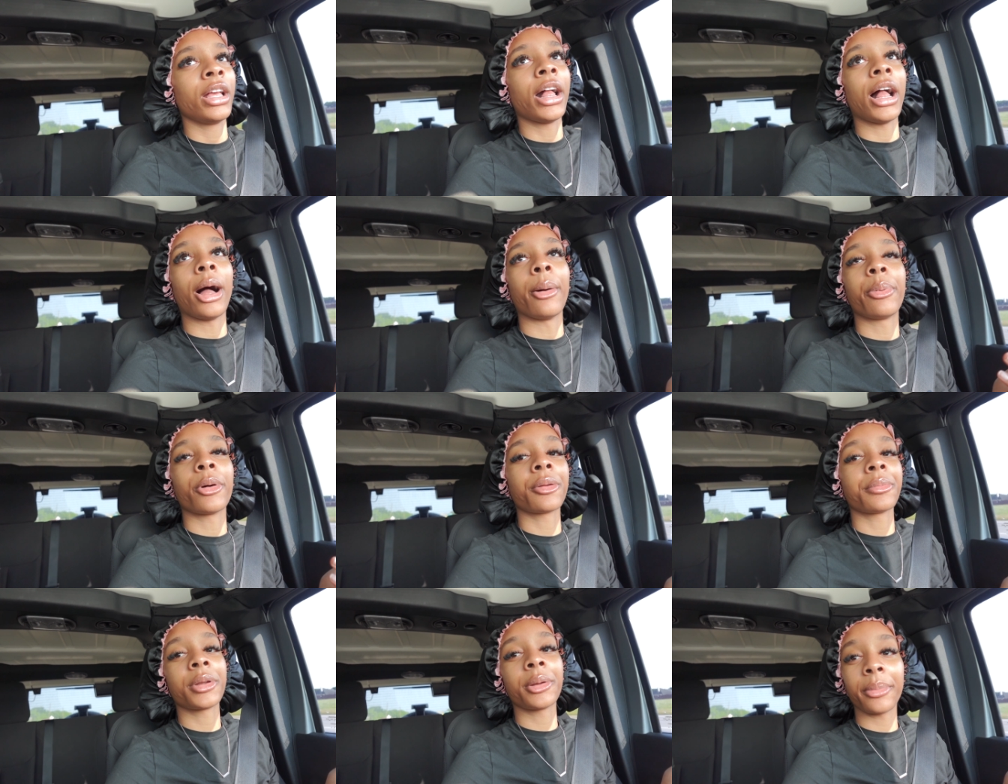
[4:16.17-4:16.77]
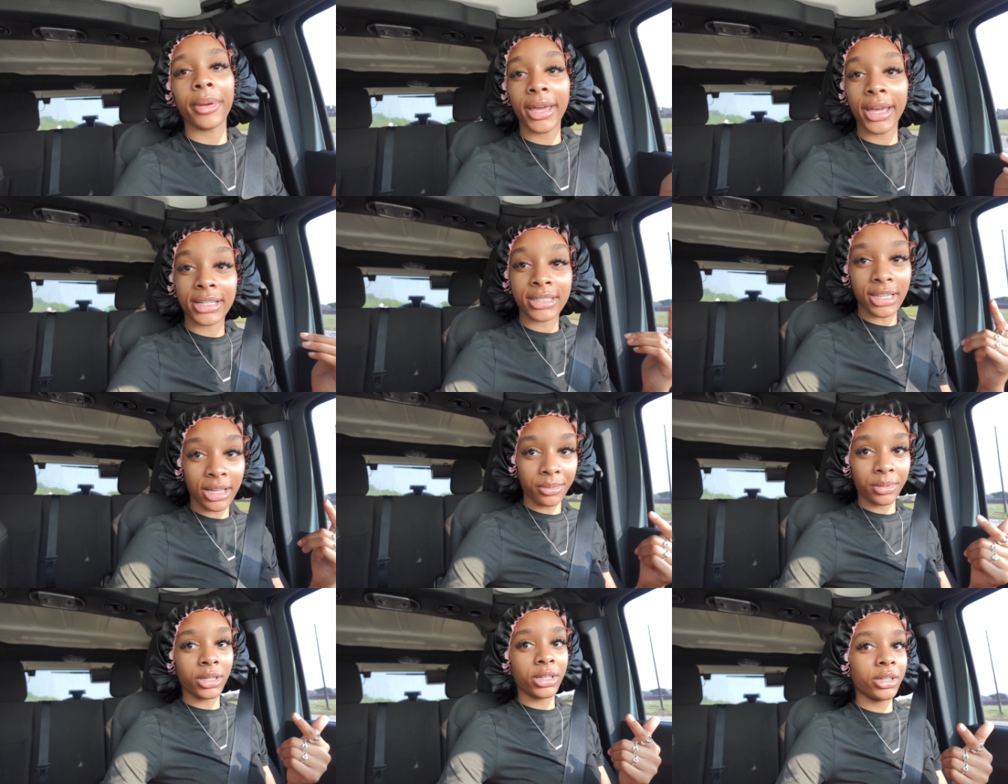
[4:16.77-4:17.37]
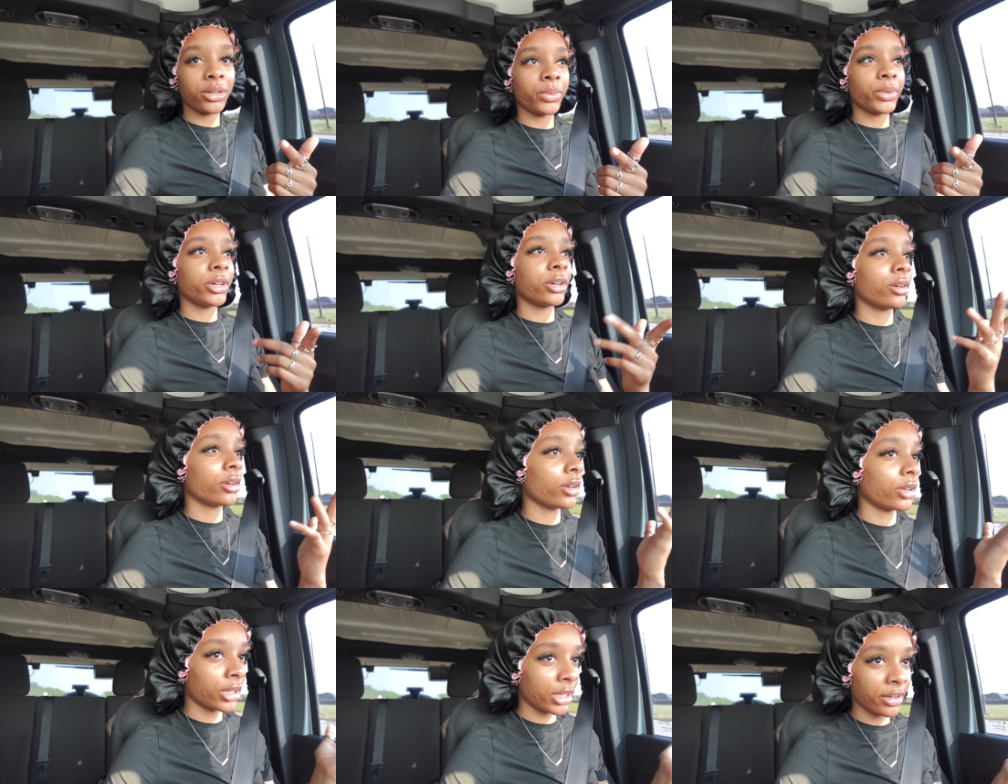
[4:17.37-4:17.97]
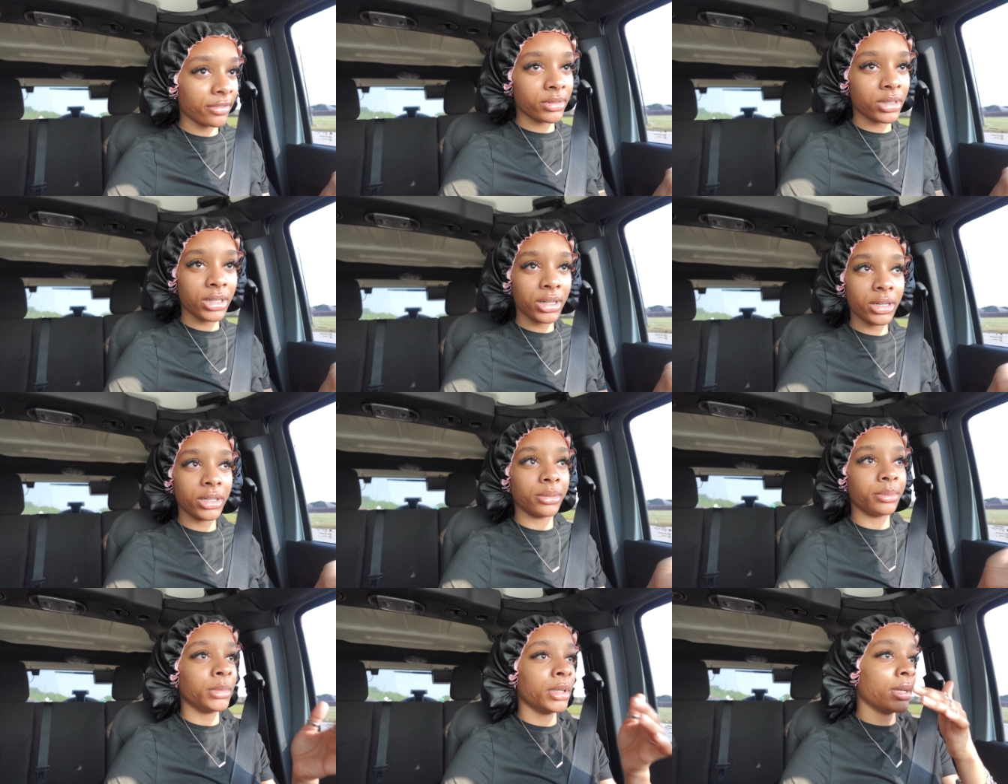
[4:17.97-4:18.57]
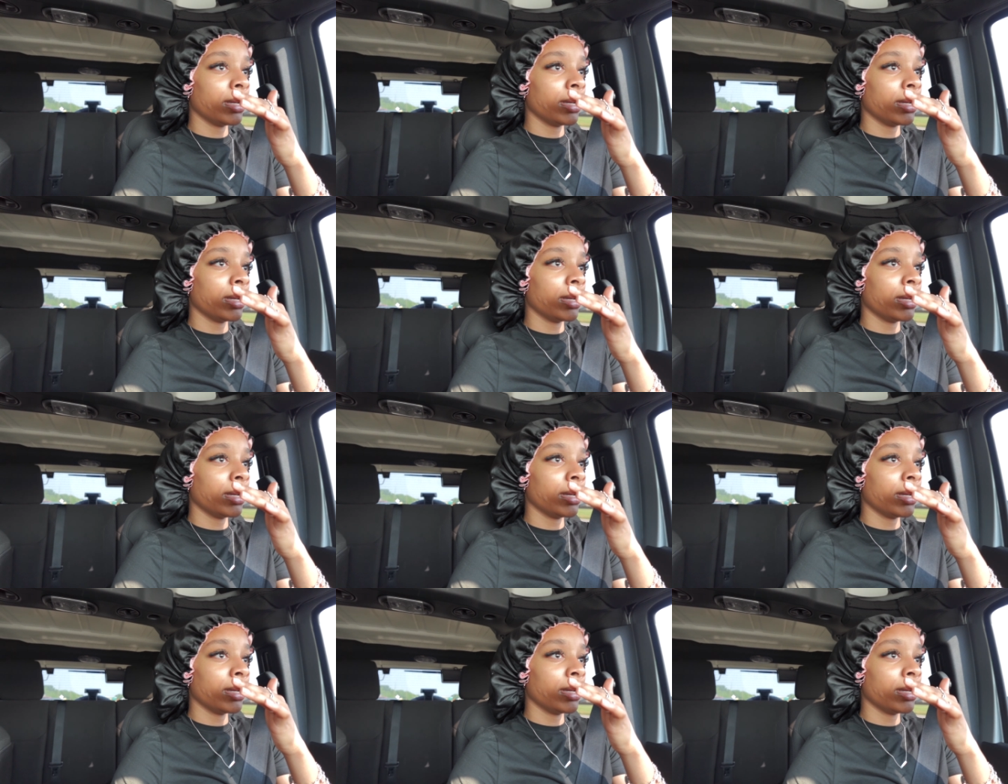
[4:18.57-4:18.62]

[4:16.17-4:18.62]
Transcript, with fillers: I'll put them in the bag, take my Goodwill, give them to them.